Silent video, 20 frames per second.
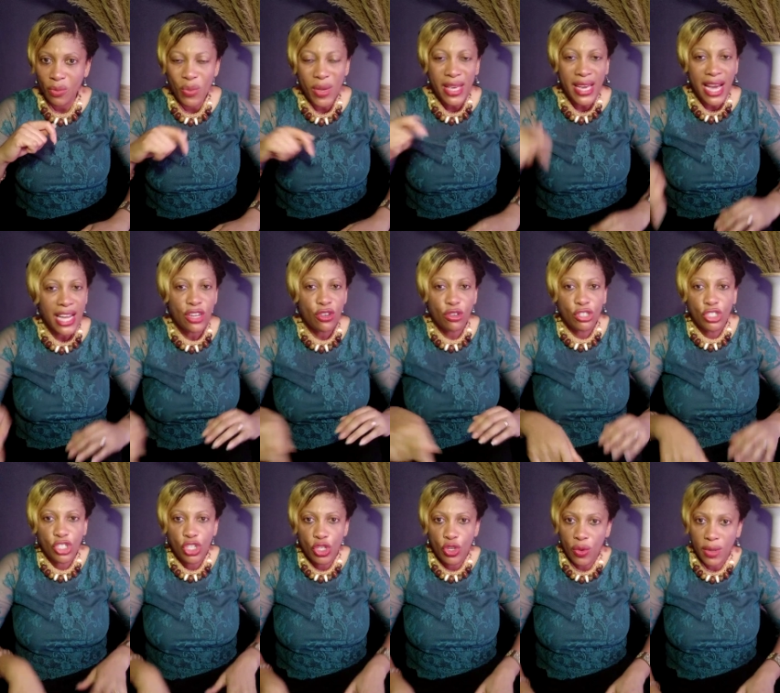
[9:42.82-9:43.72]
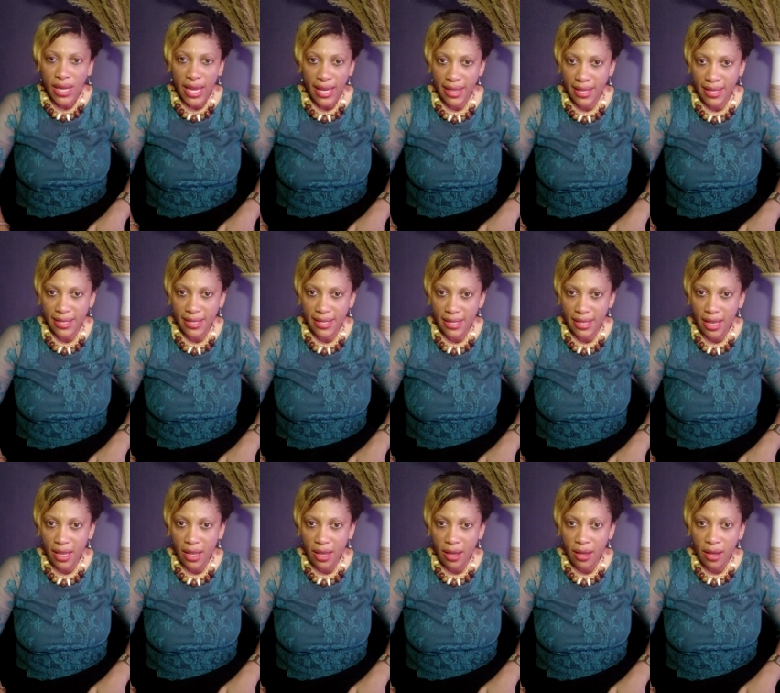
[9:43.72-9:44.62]
We can't continue like
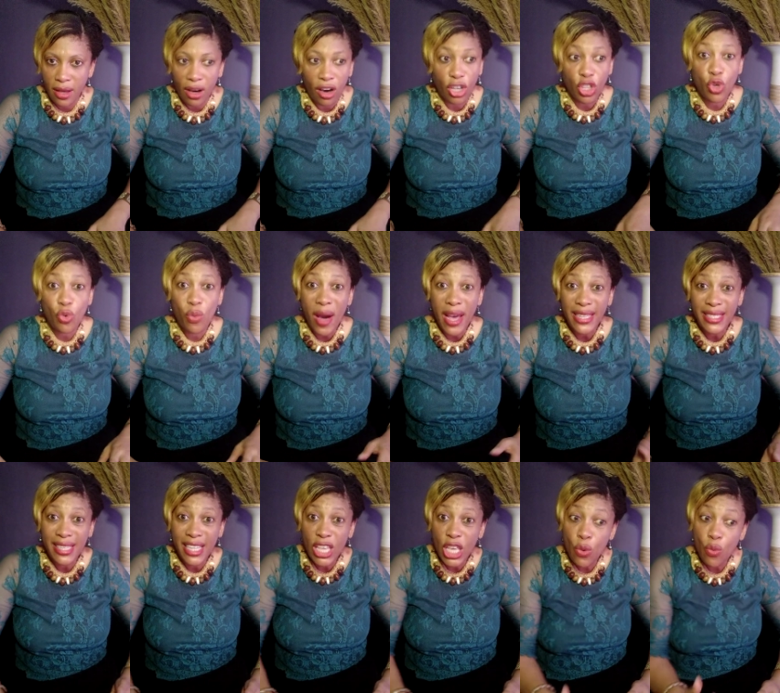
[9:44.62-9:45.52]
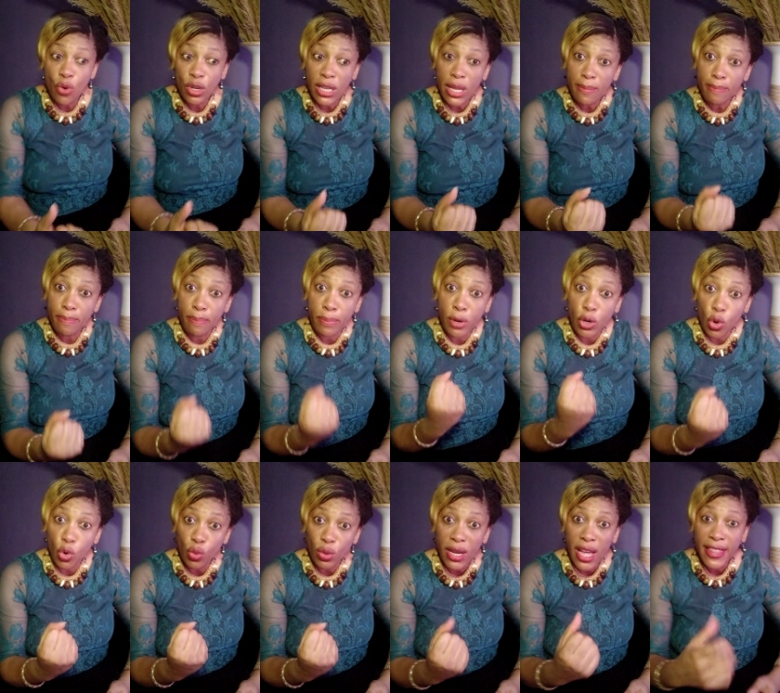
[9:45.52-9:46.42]
this. Otherwise, it would
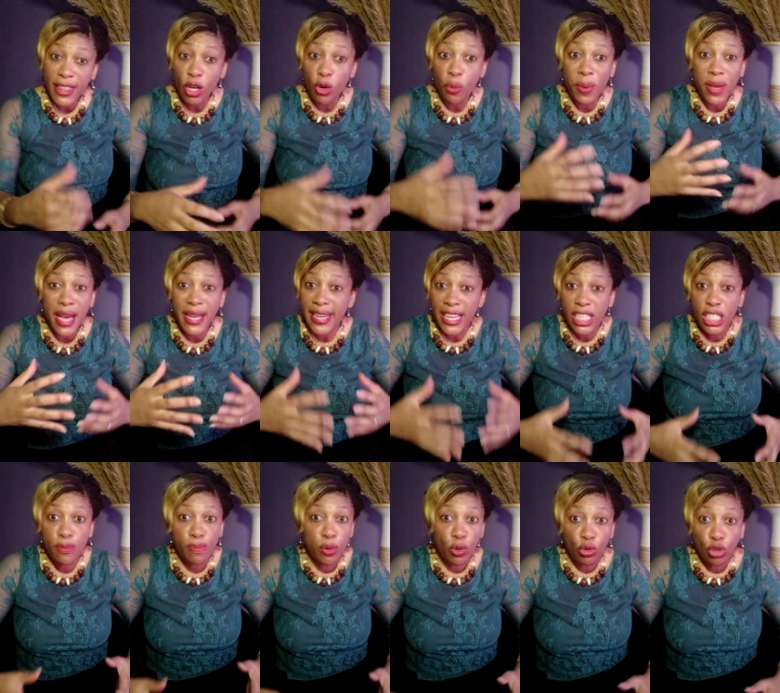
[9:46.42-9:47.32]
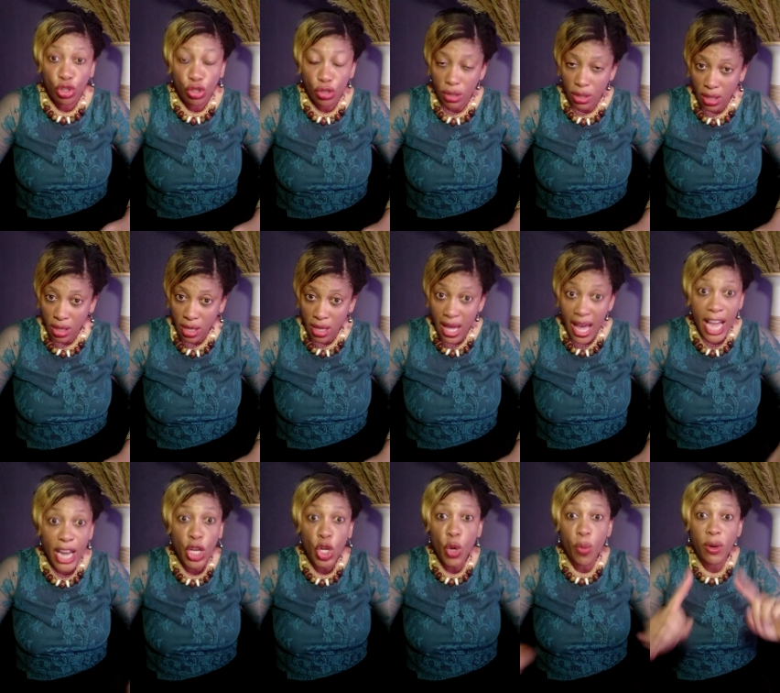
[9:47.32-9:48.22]
implode. There will be an explosion
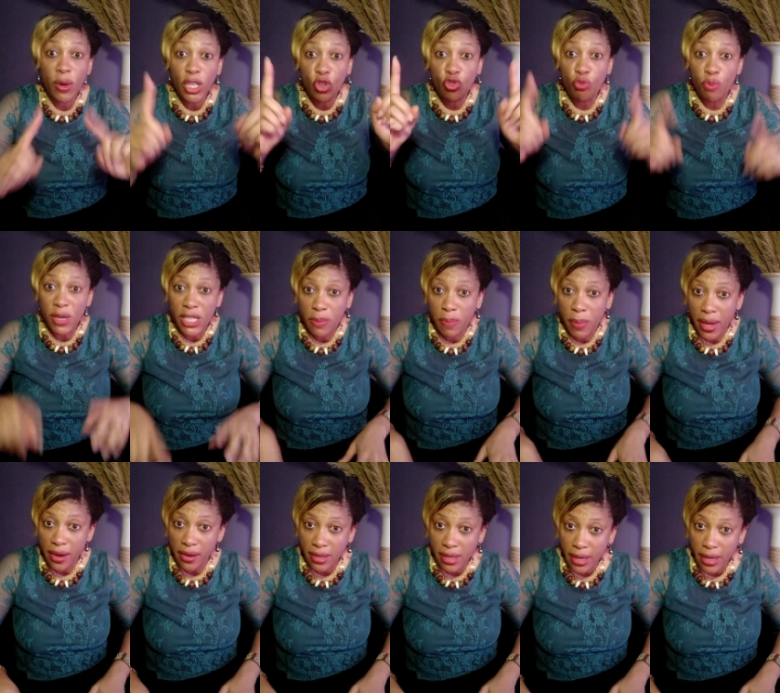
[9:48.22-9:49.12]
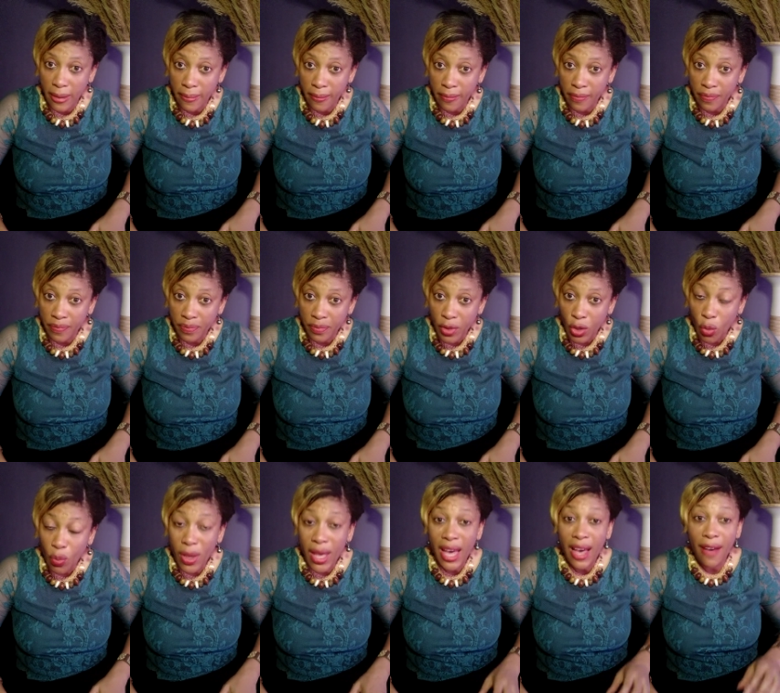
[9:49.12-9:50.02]
and nobody will be spared.
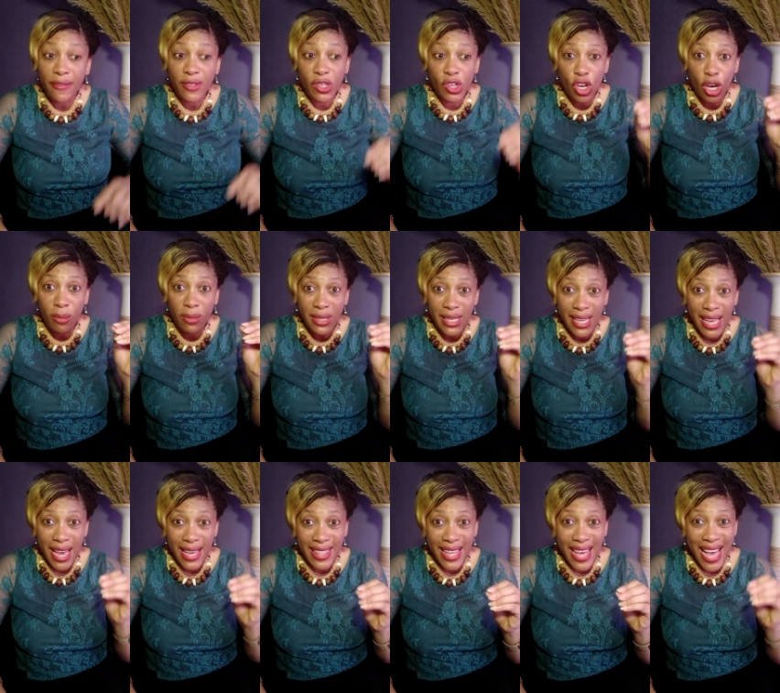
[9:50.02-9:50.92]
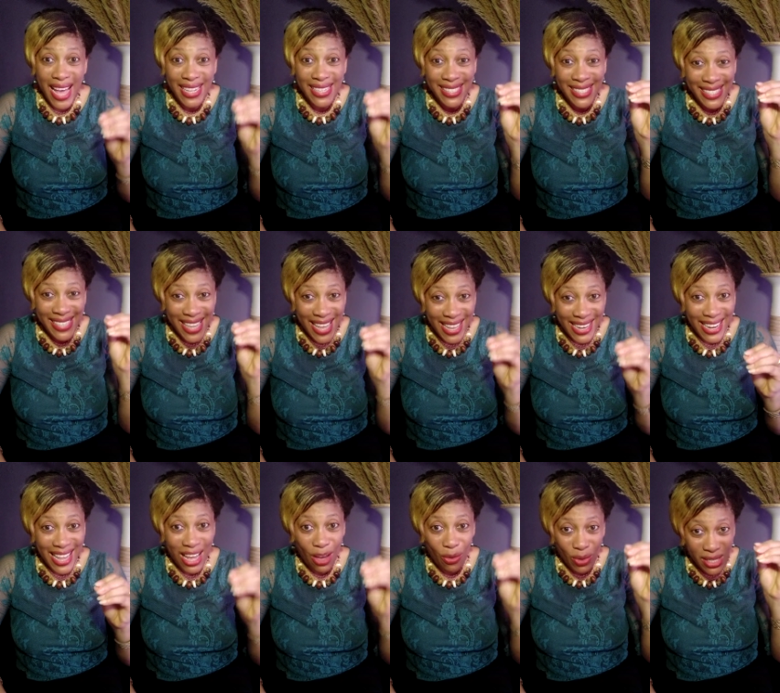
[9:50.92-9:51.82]
We have to come together and
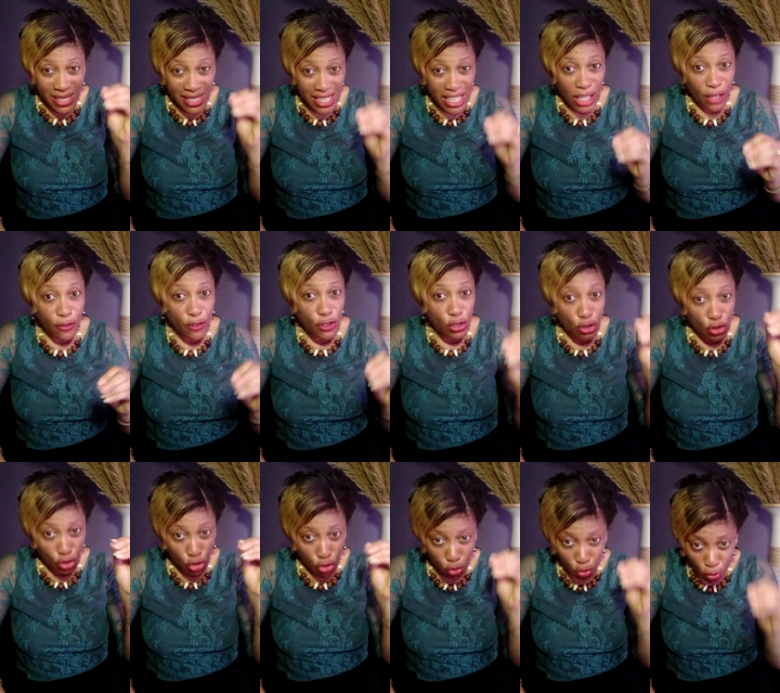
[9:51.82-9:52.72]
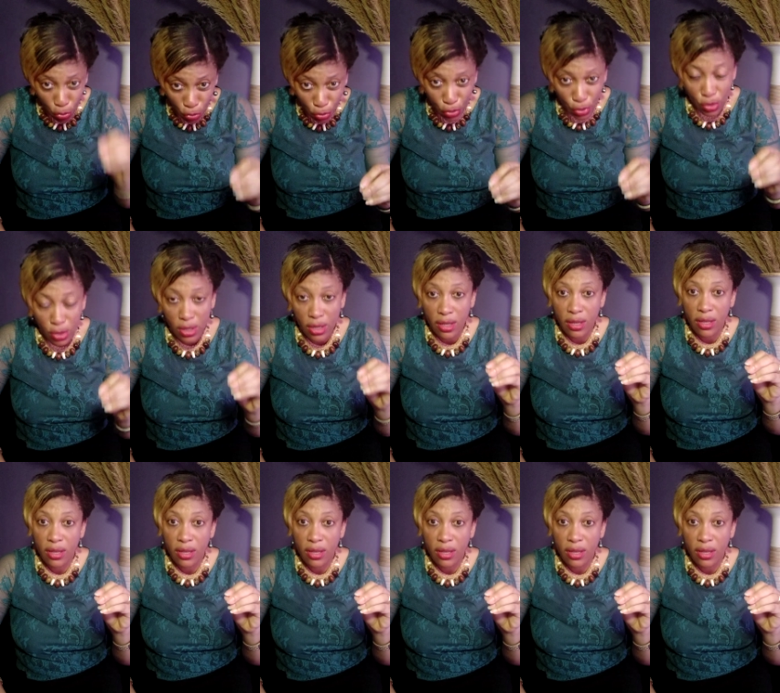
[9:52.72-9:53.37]
tell ourselves the truth.